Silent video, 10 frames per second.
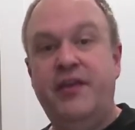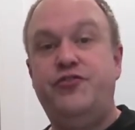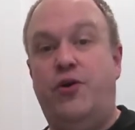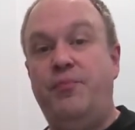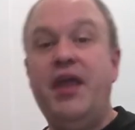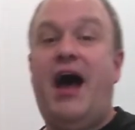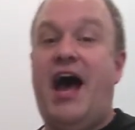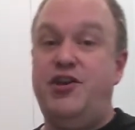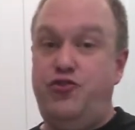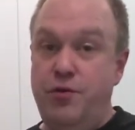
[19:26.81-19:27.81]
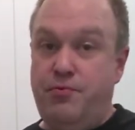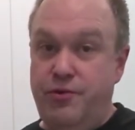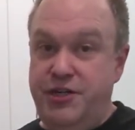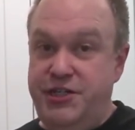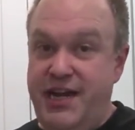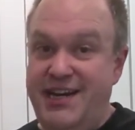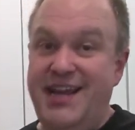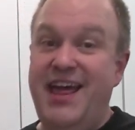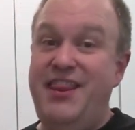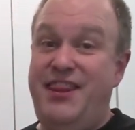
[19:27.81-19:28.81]
So I do appreciate
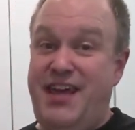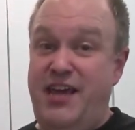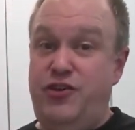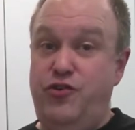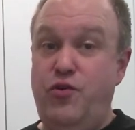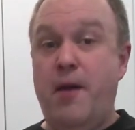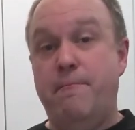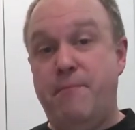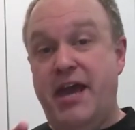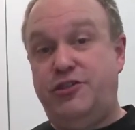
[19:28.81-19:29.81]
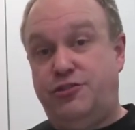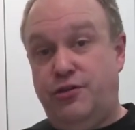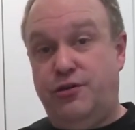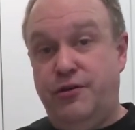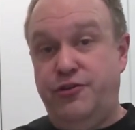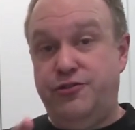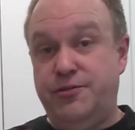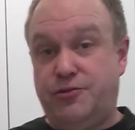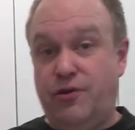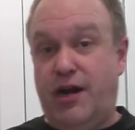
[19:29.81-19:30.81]
it. Thank you. Make sure you
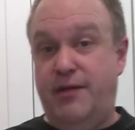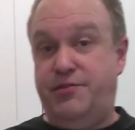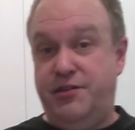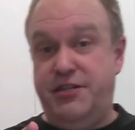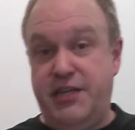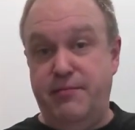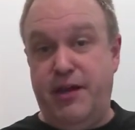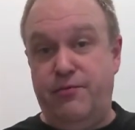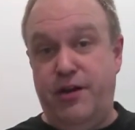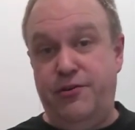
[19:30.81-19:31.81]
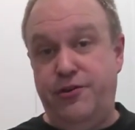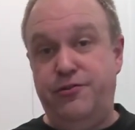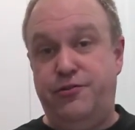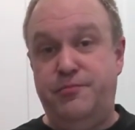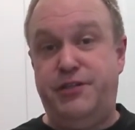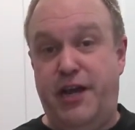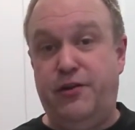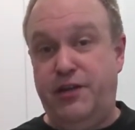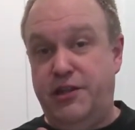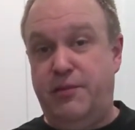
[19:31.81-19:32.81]
subscribe to the Tiki Man Radio YouTube channel
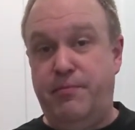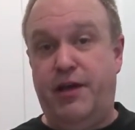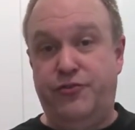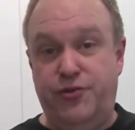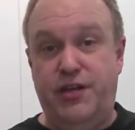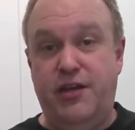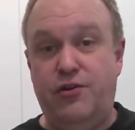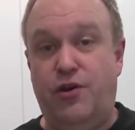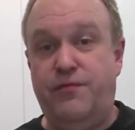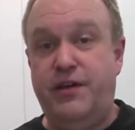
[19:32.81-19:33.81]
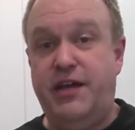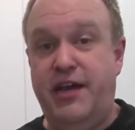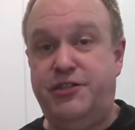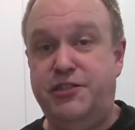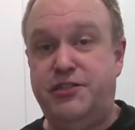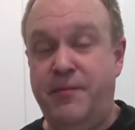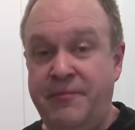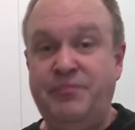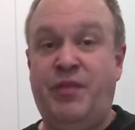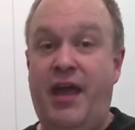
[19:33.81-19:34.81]
and hit the bell so you get notifications.
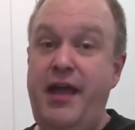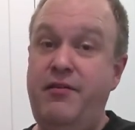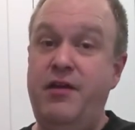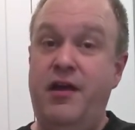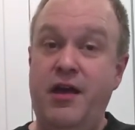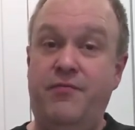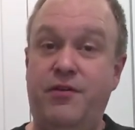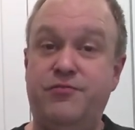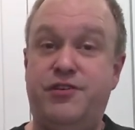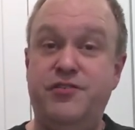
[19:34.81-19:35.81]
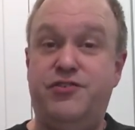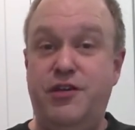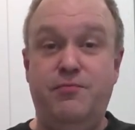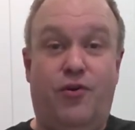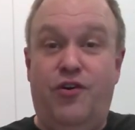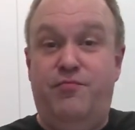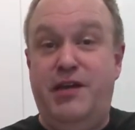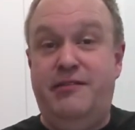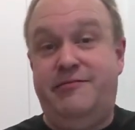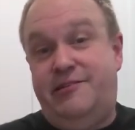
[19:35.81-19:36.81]
And if you're interested in seeing more of
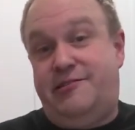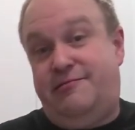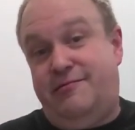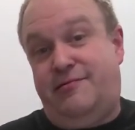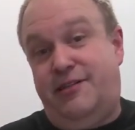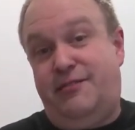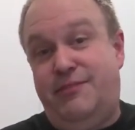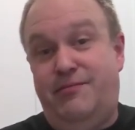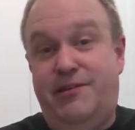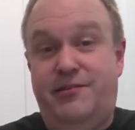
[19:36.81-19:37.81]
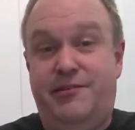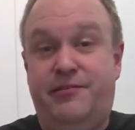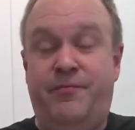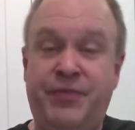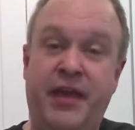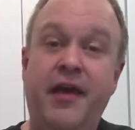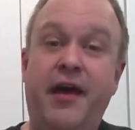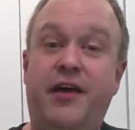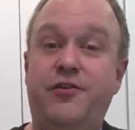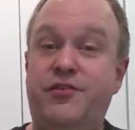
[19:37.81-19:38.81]
me, which, hey, maybe you do,
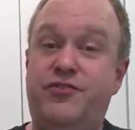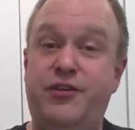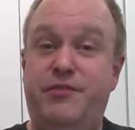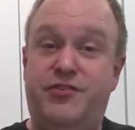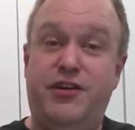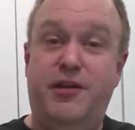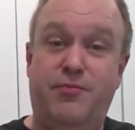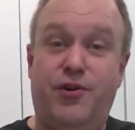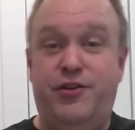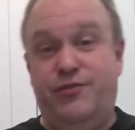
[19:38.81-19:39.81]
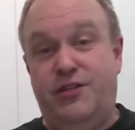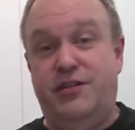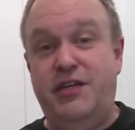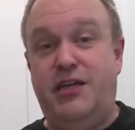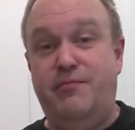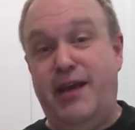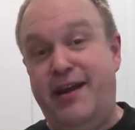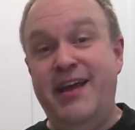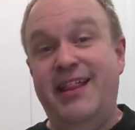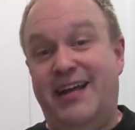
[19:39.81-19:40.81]
you can see me Sunday mornings with the Tiki
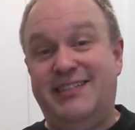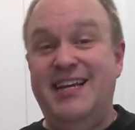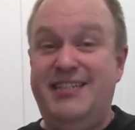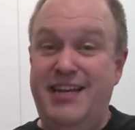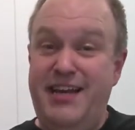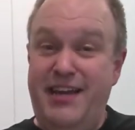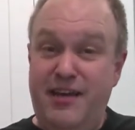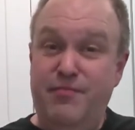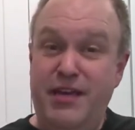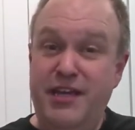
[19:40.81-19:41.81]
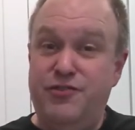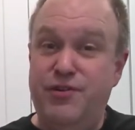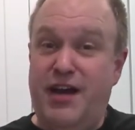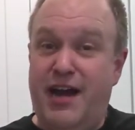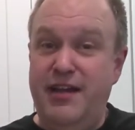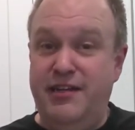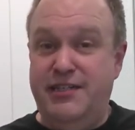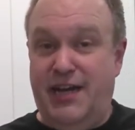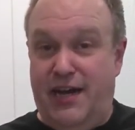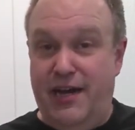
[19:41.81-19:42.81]
Man. That's 10 a.m. Eastern Island
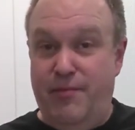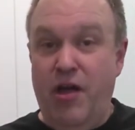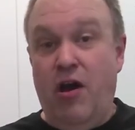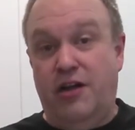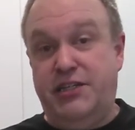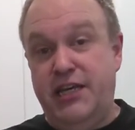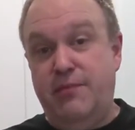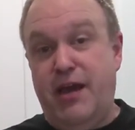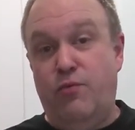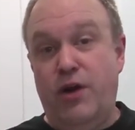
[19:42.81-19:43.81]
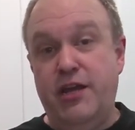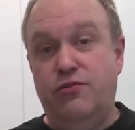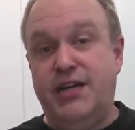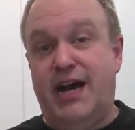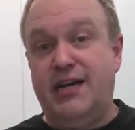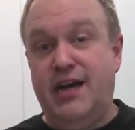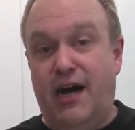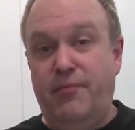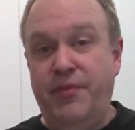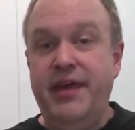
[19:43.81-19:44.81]
Time on
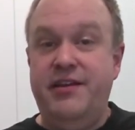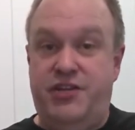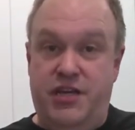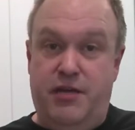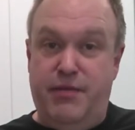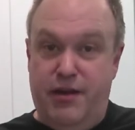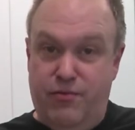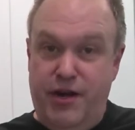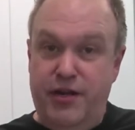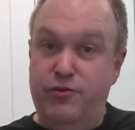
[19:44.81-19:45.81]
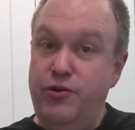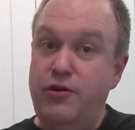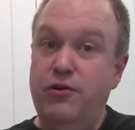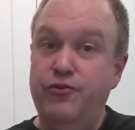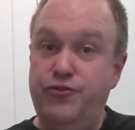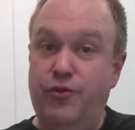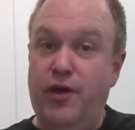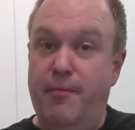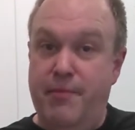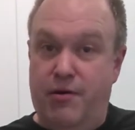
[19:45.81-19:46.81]
TikiManRadio.com. Tiki Man Radio, your coastal
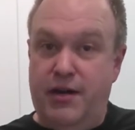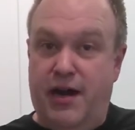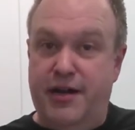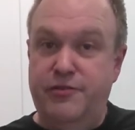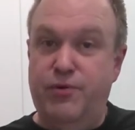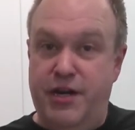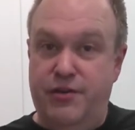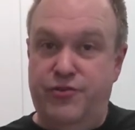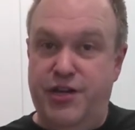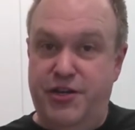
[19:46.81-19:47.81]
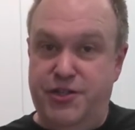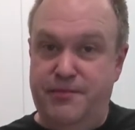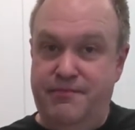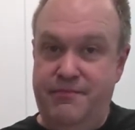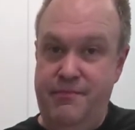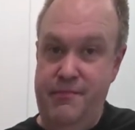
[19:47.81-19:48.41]
Americana radio station.